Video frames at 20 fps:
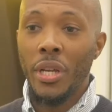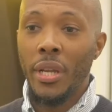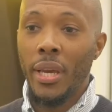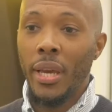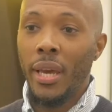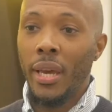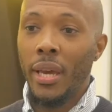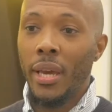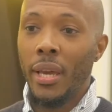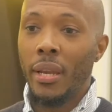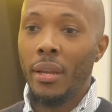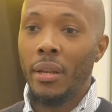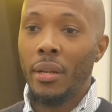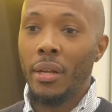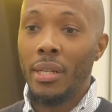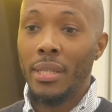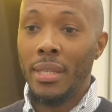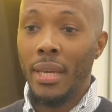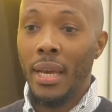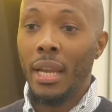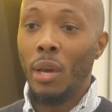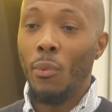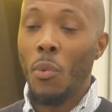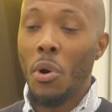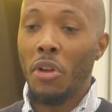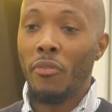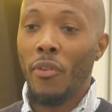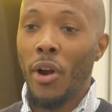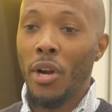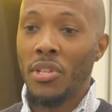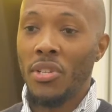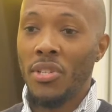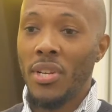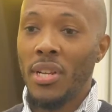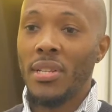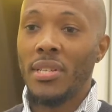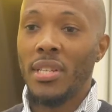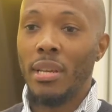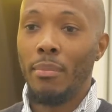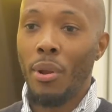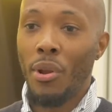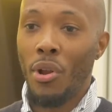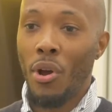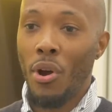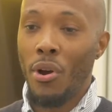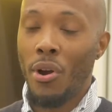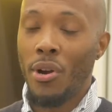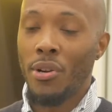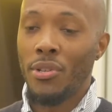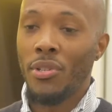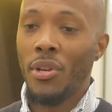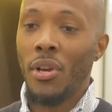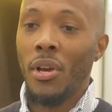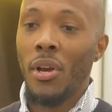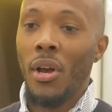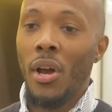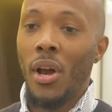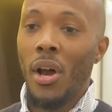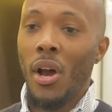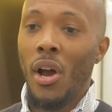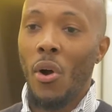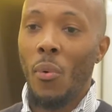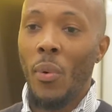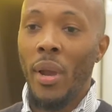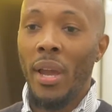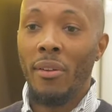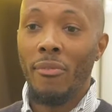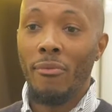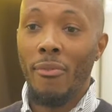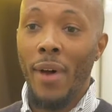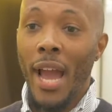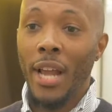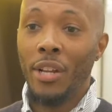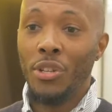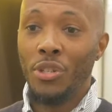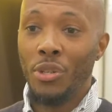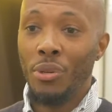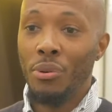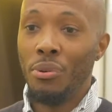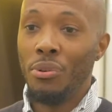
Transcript: in attending one of our SENT seminars, uh, we invite you